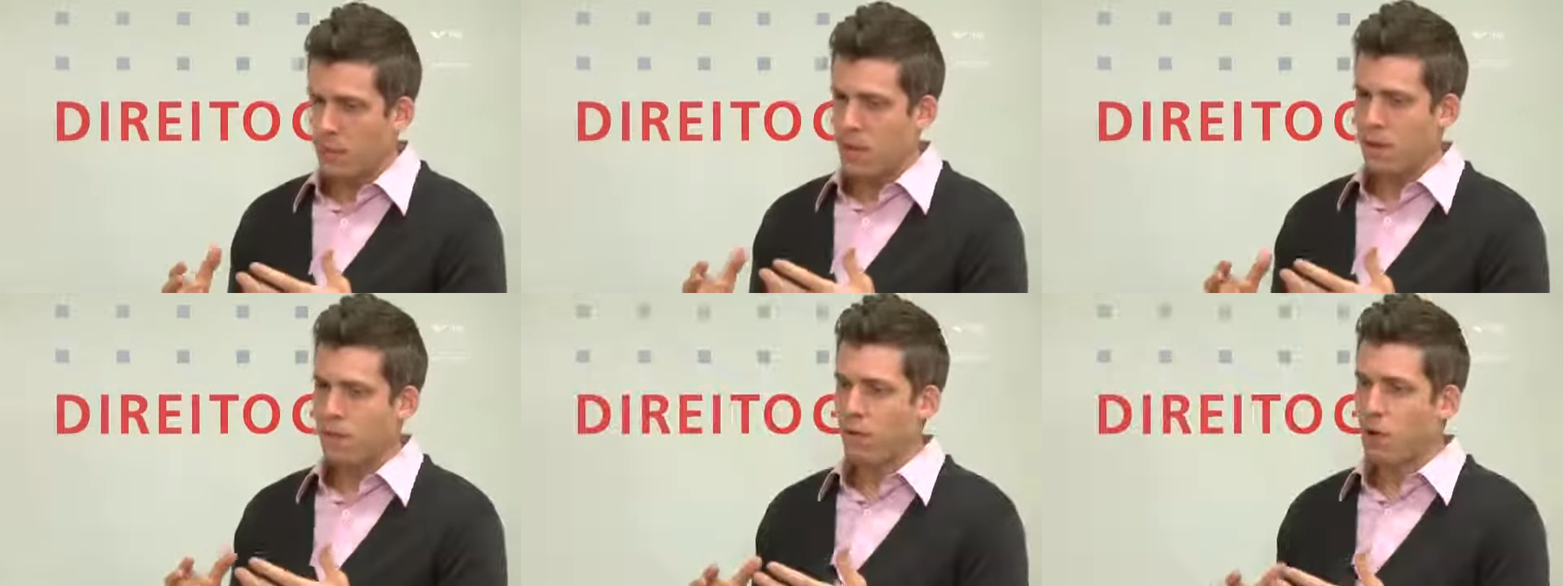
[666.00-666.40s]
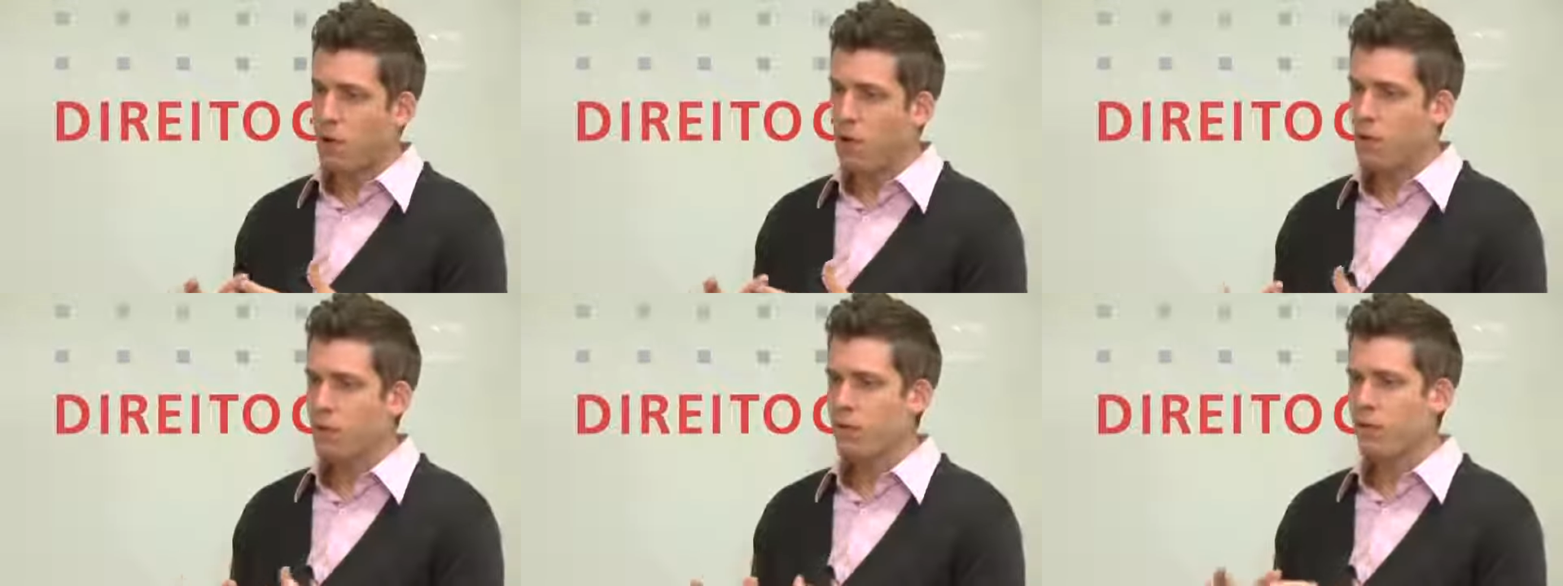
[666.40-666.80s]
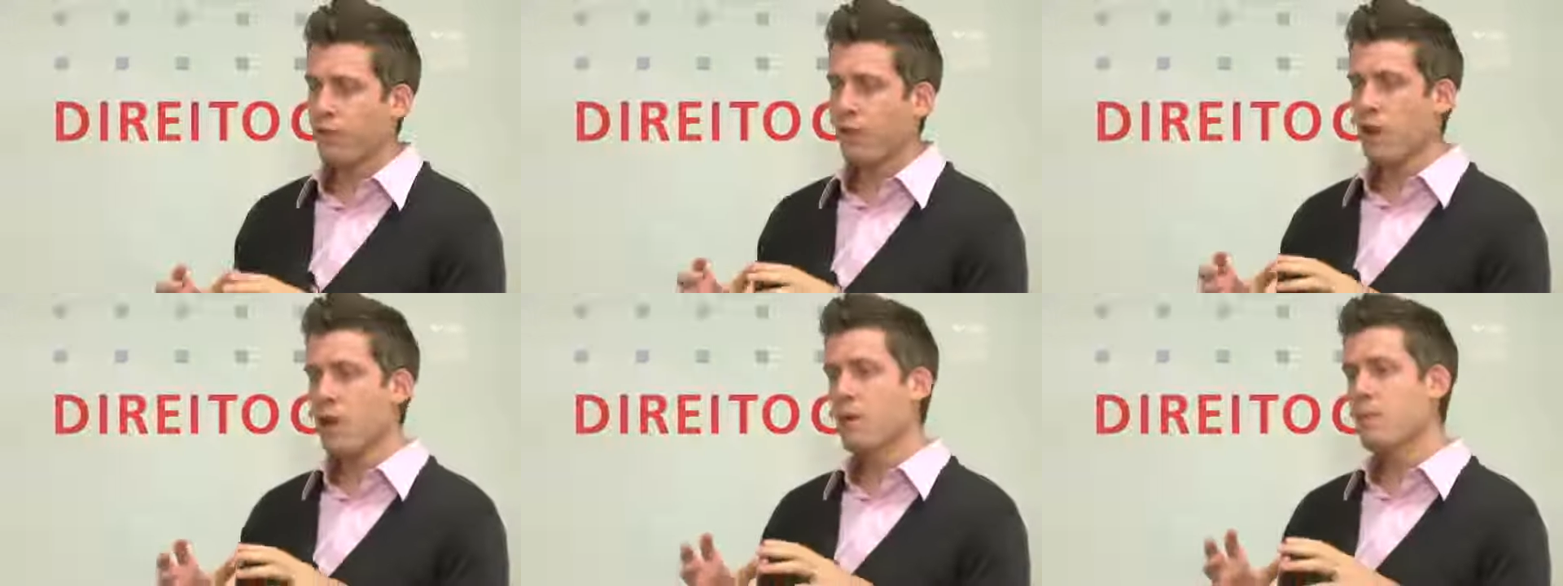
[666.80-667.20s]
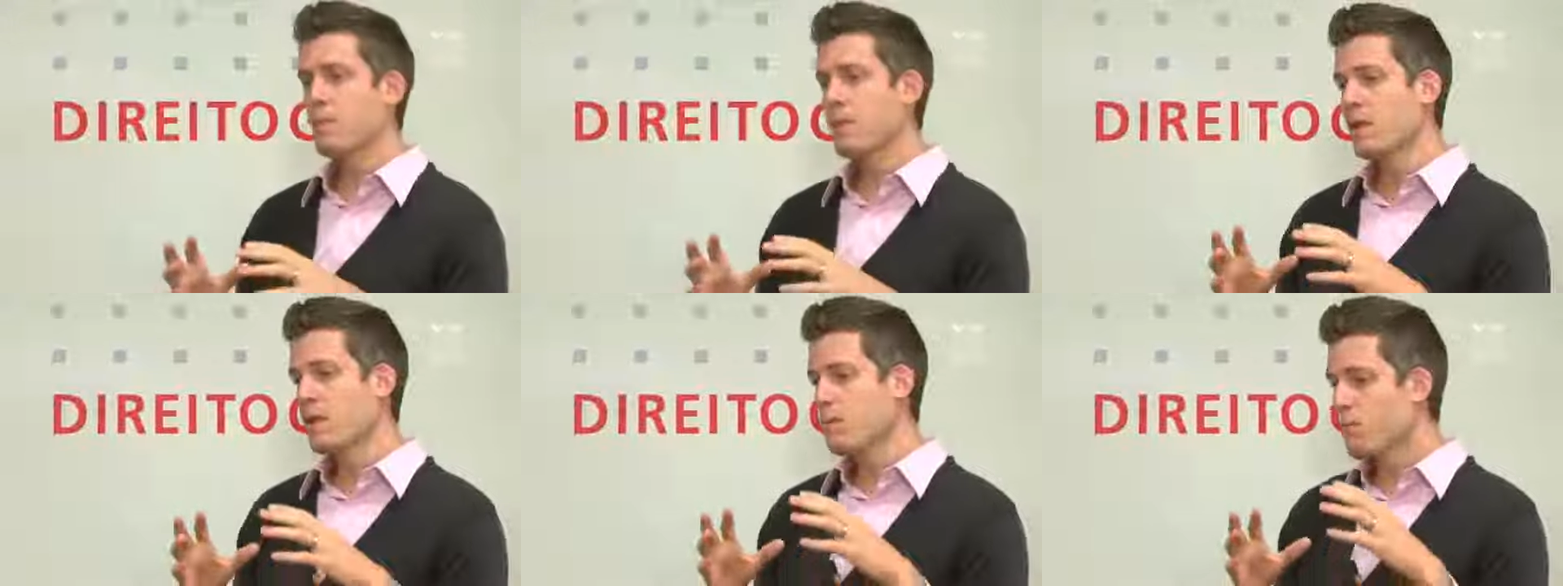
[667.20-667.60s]
evolves
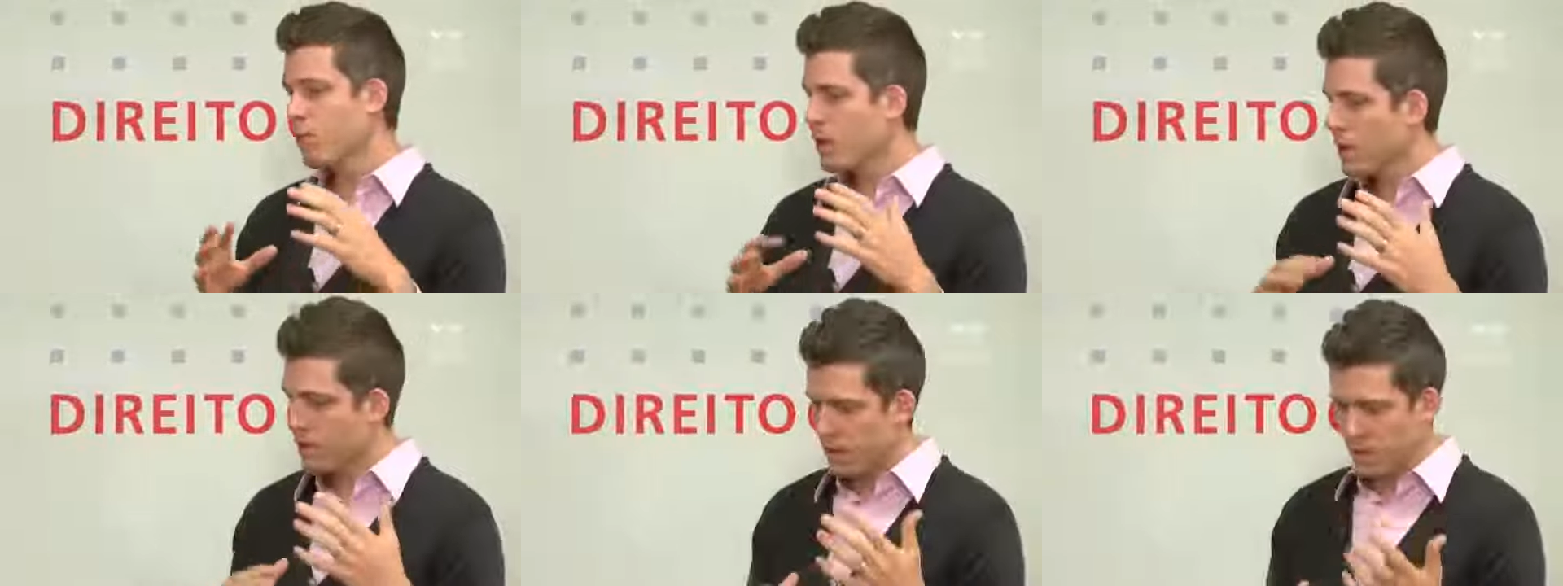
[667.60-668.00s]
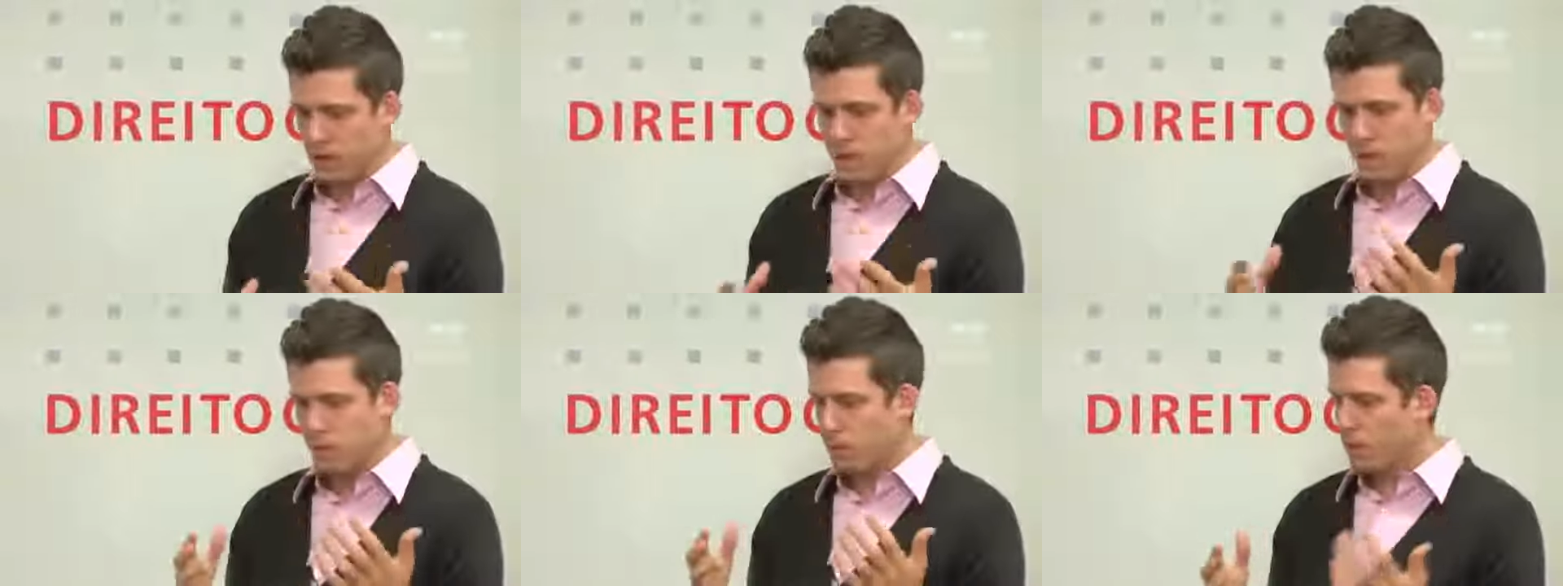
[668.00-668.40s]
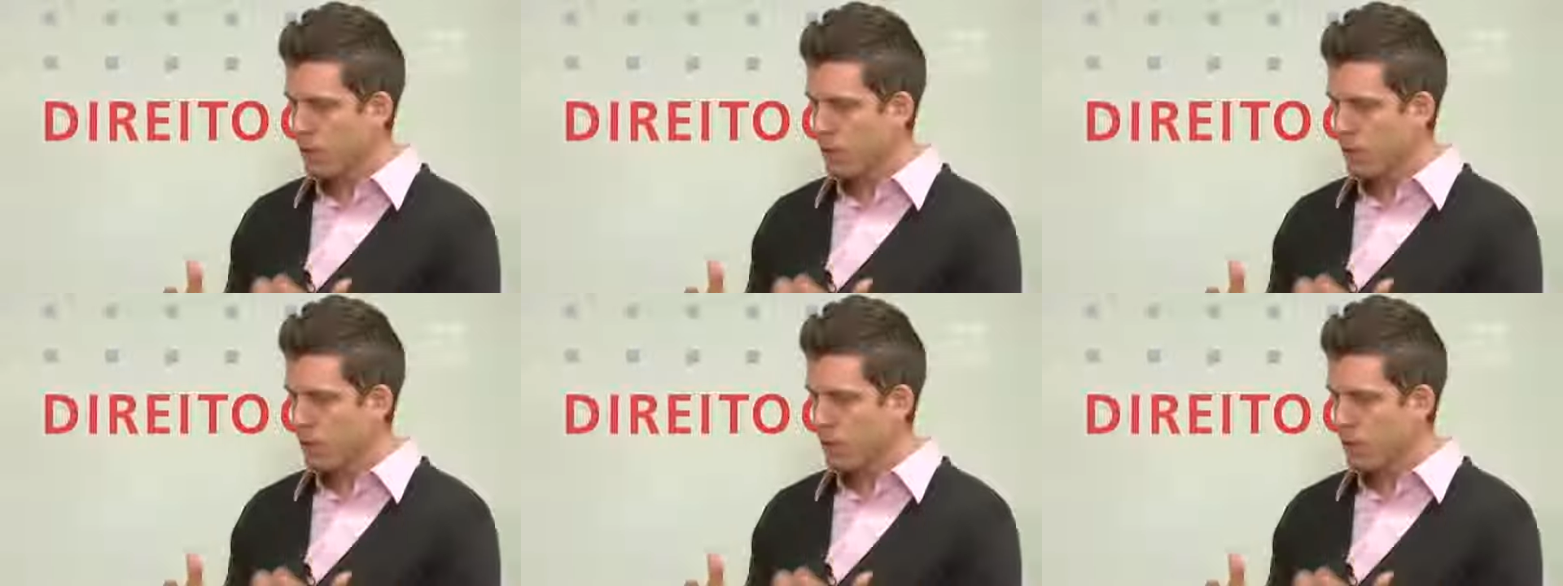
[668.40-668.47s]
from the pre-existing